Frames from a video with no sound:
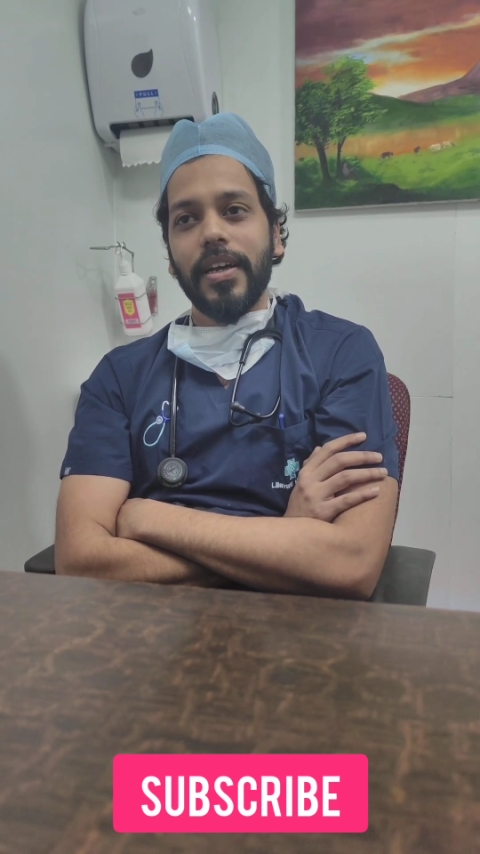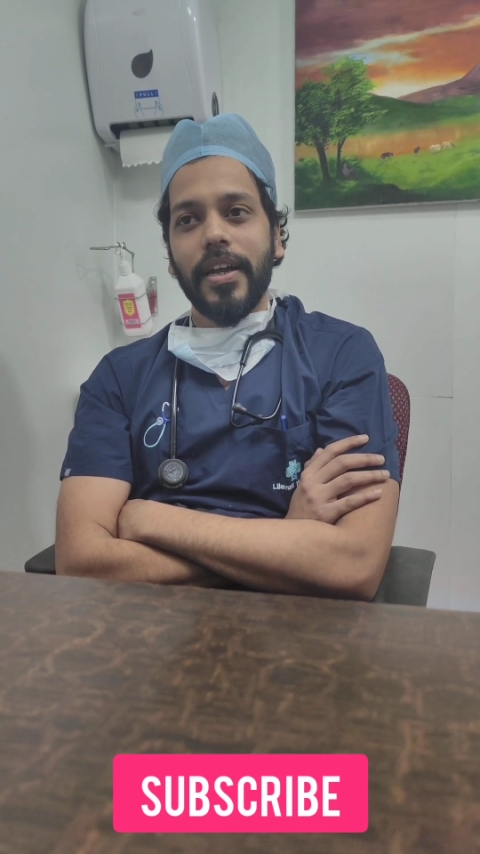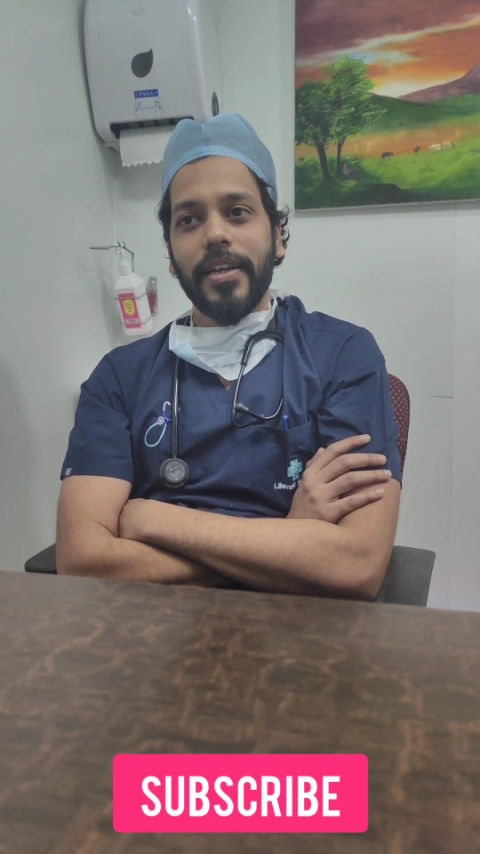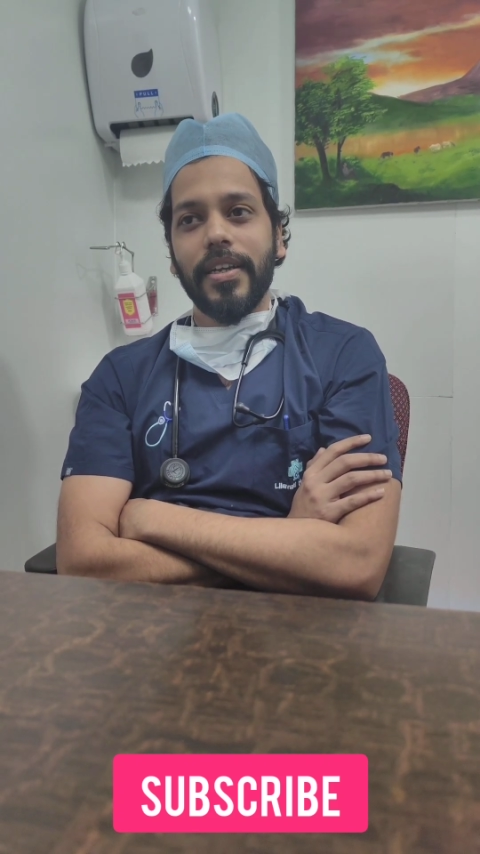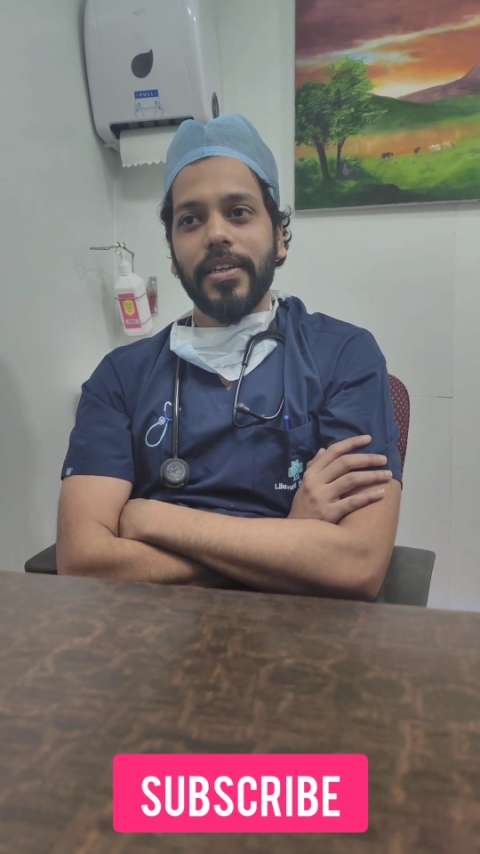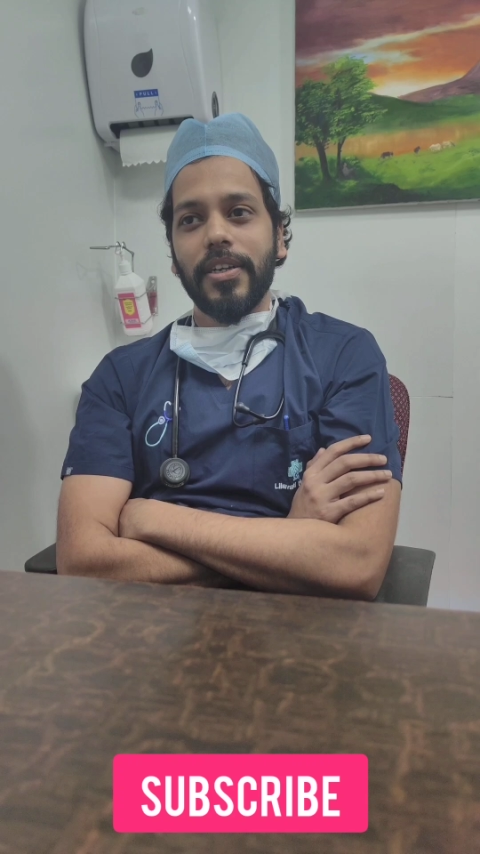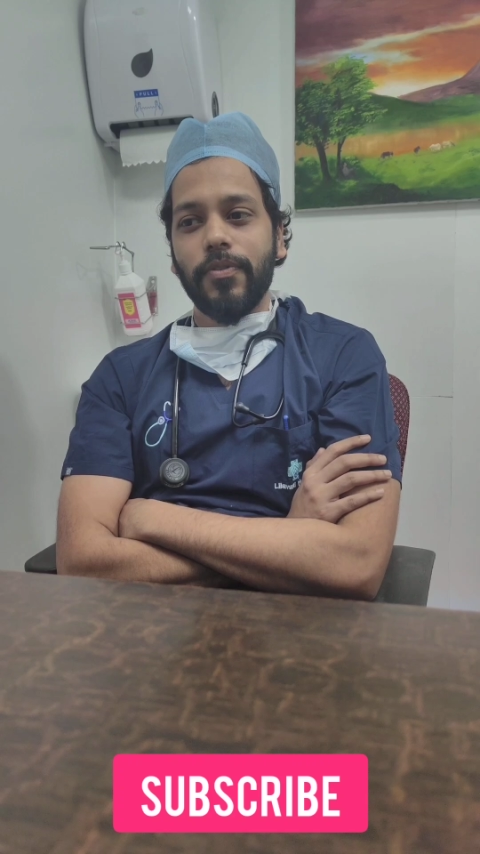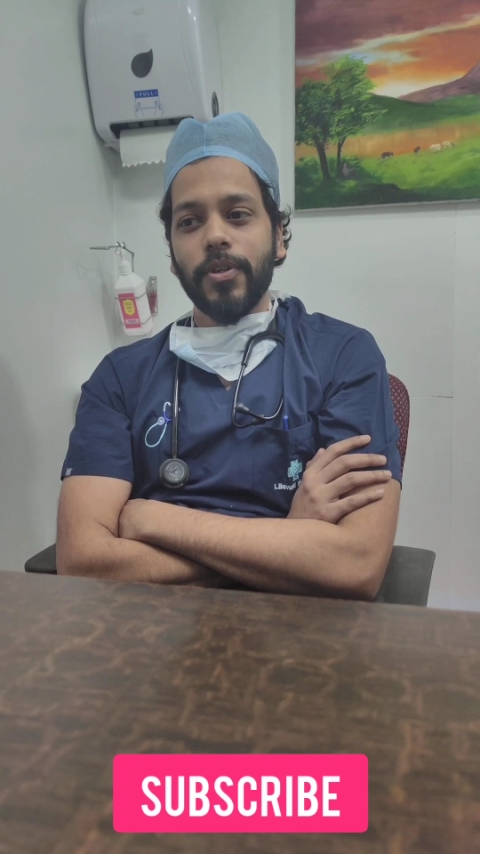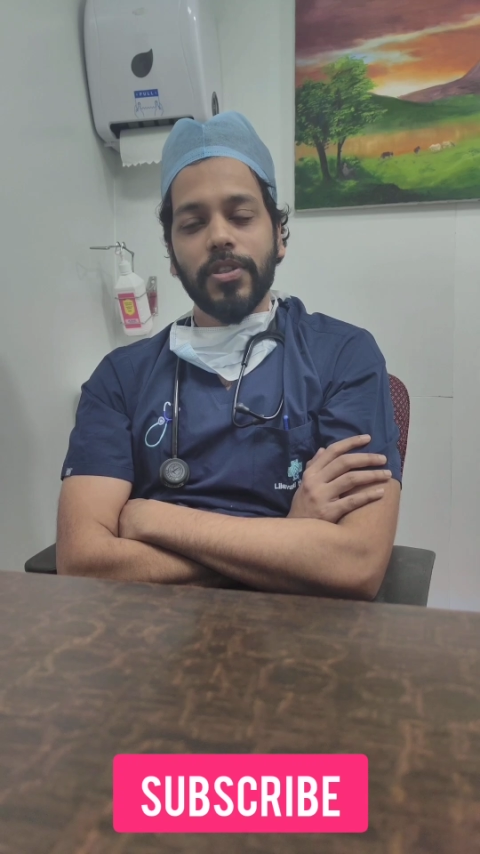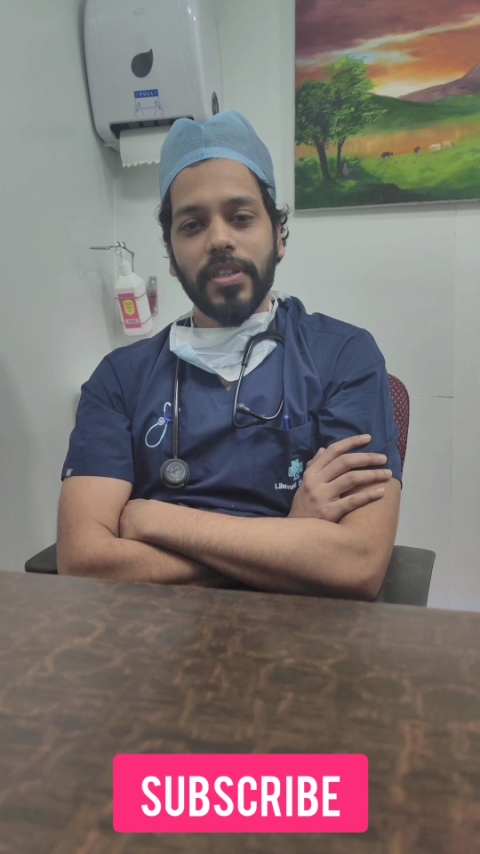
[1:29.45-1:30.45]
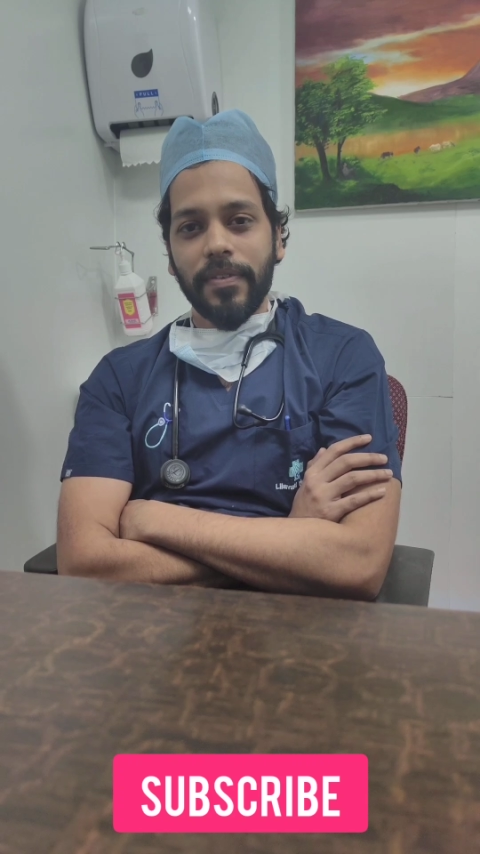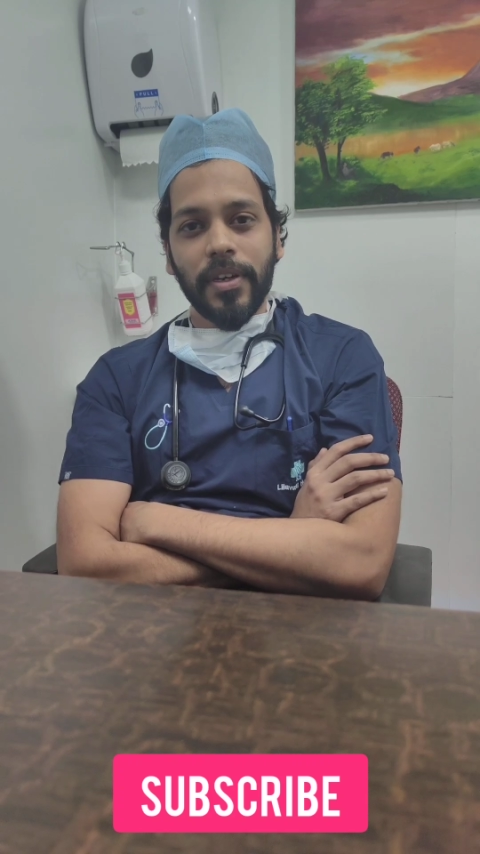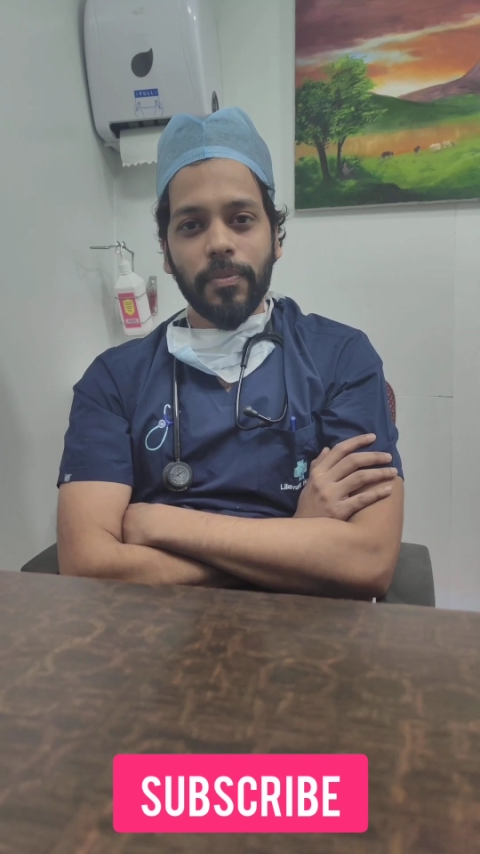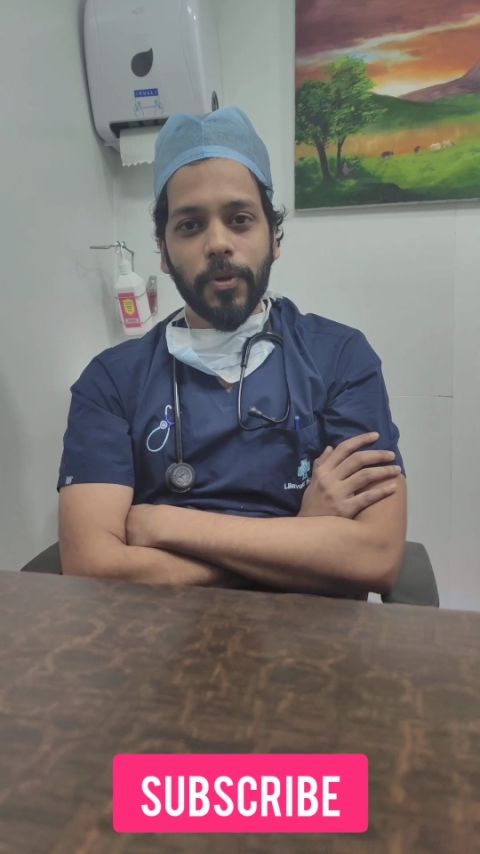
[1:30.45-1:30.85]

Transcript: and it was never a